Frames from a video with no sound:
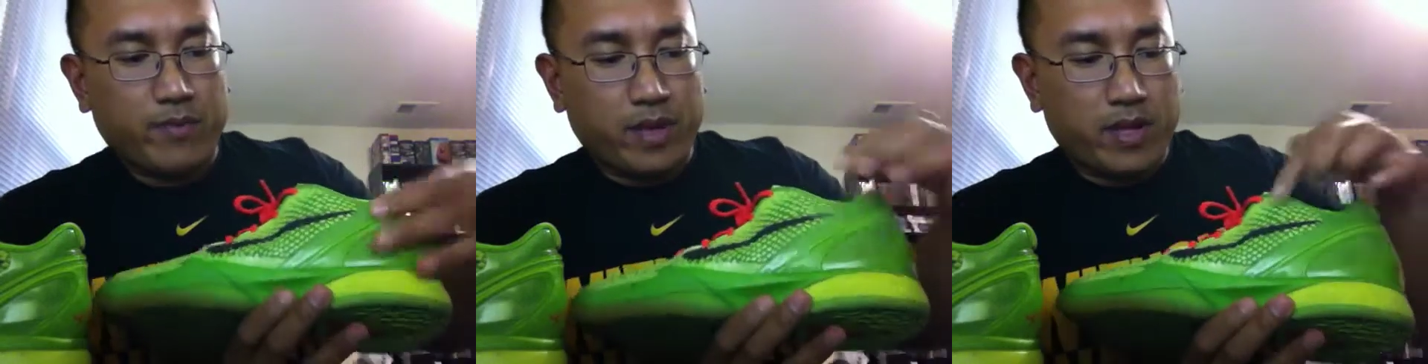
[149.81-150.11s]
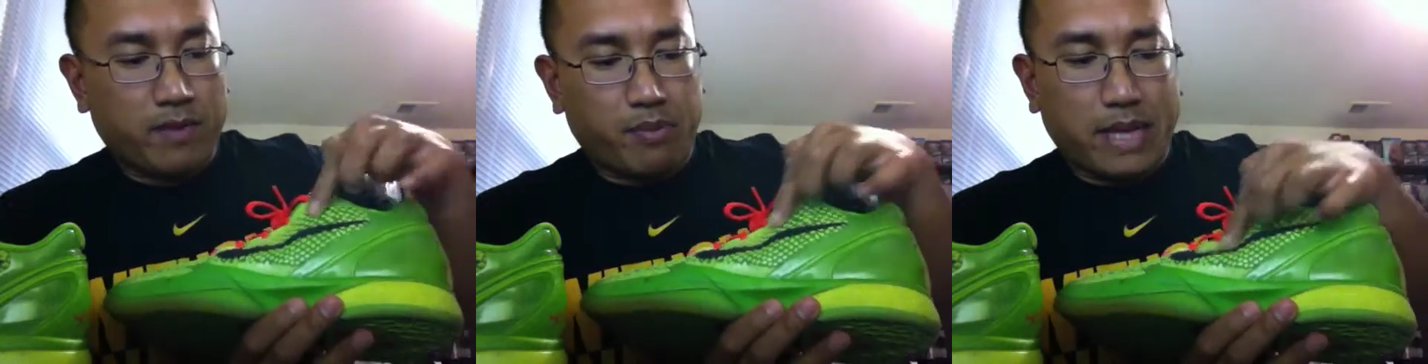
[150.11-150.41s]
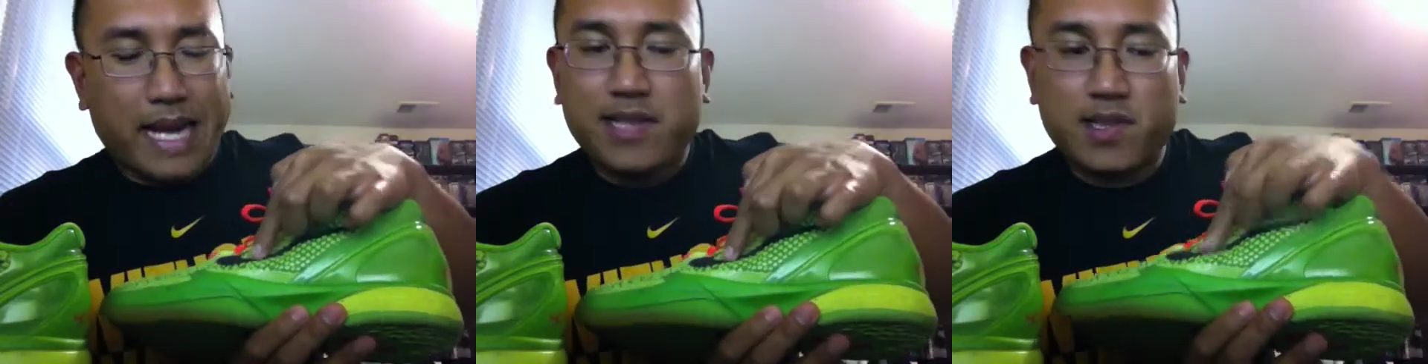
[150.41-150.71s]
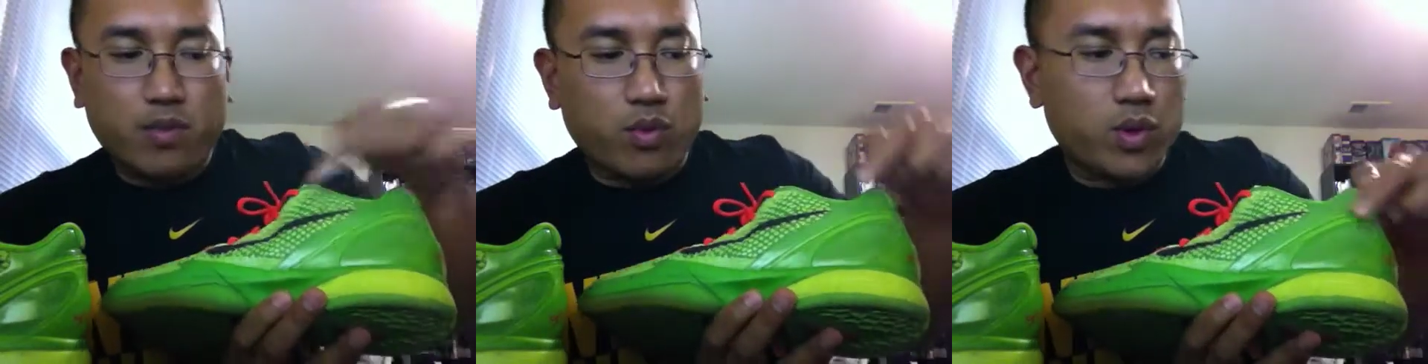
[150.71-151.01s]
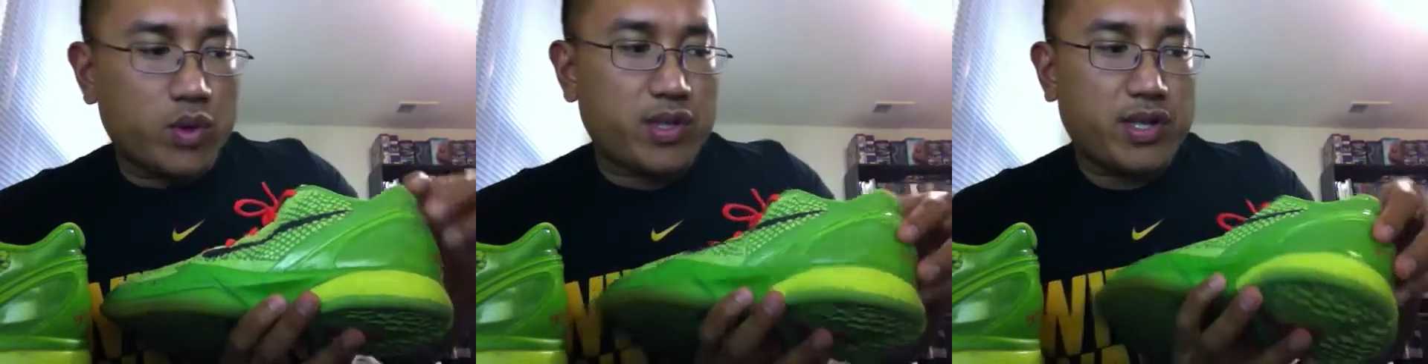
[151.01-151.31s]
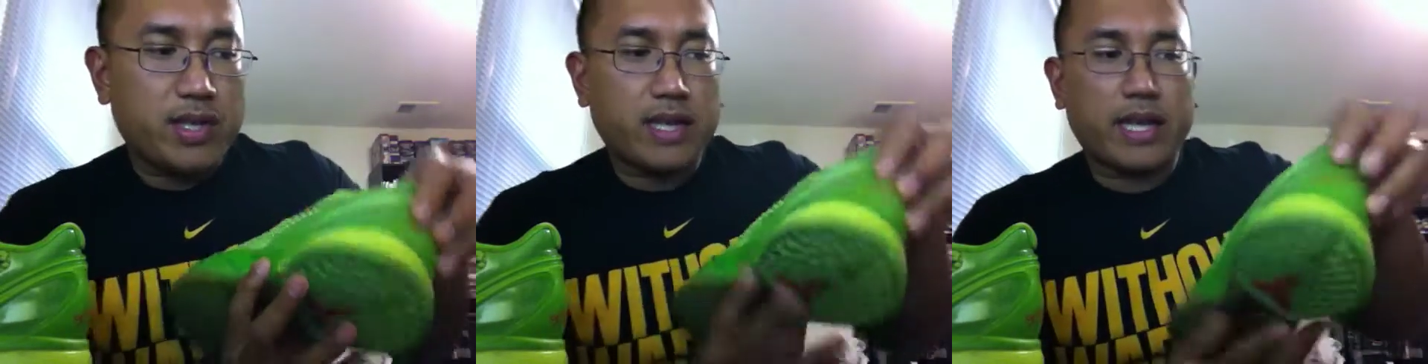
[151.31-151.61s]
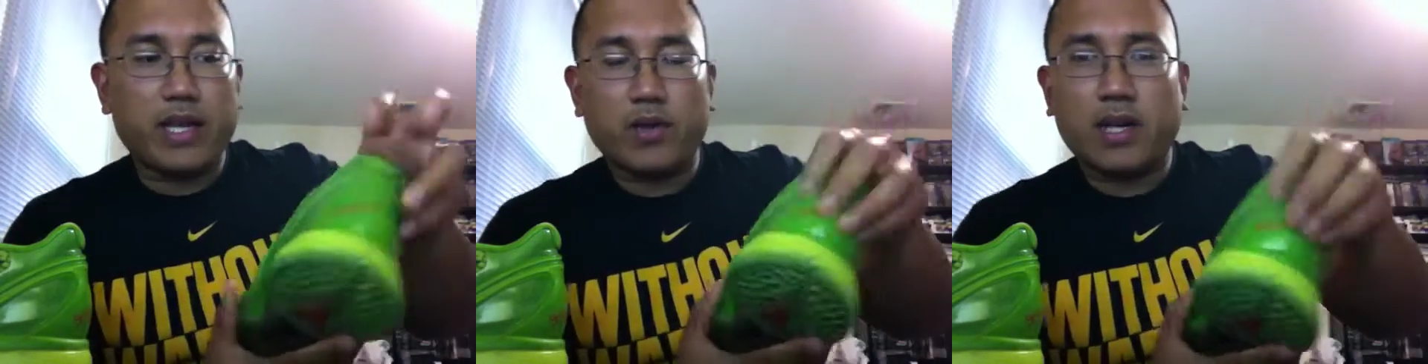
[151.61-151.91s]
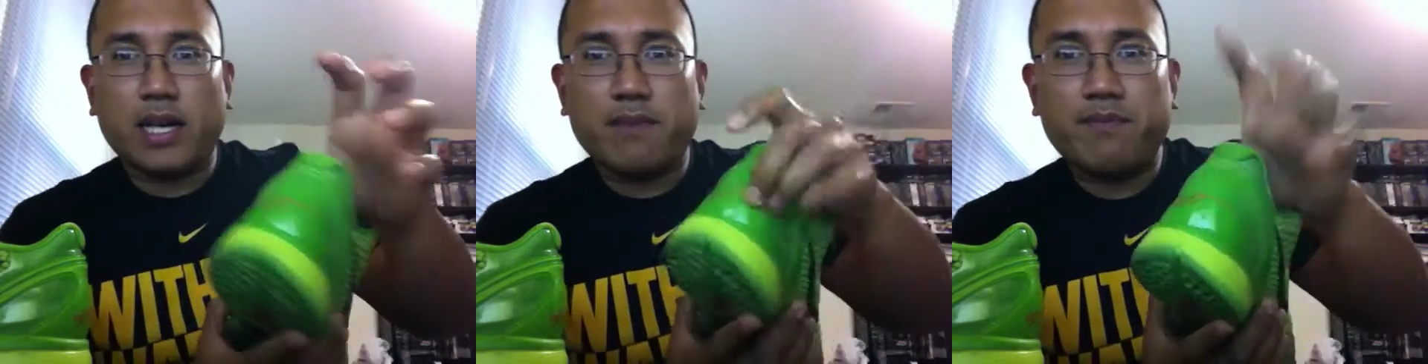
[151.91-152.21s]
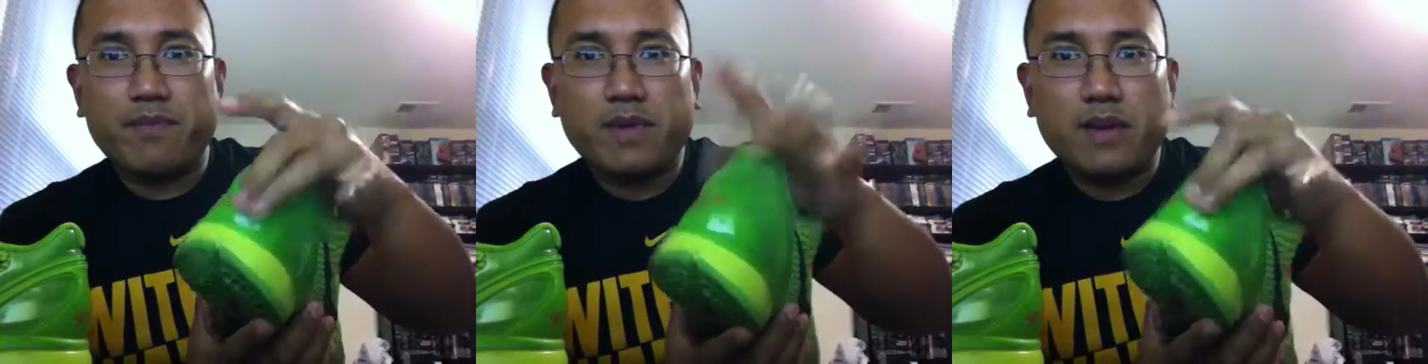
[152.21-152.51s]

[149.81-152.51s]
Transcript: the black swoosh, the heel cup,